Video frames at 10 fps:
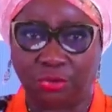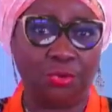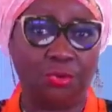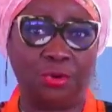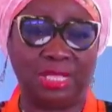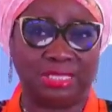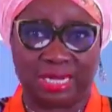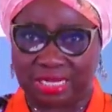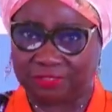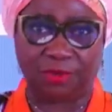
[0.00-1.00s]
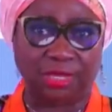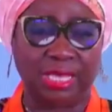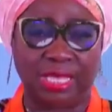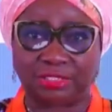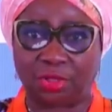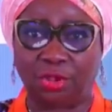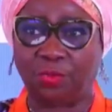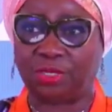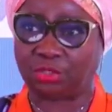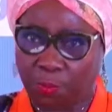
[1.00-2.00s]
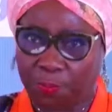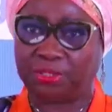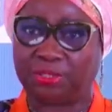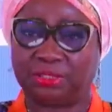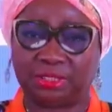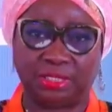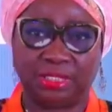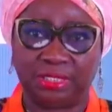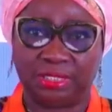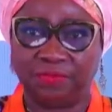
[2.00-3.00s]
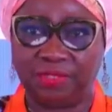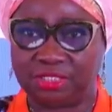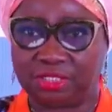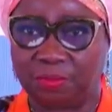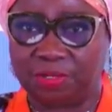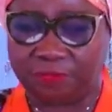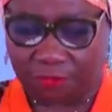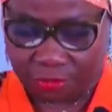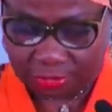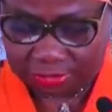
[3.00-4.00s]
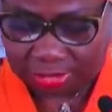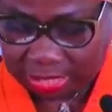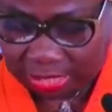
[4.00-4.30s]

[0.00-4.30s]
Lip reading: who in the last 4 years always opened this summit for us,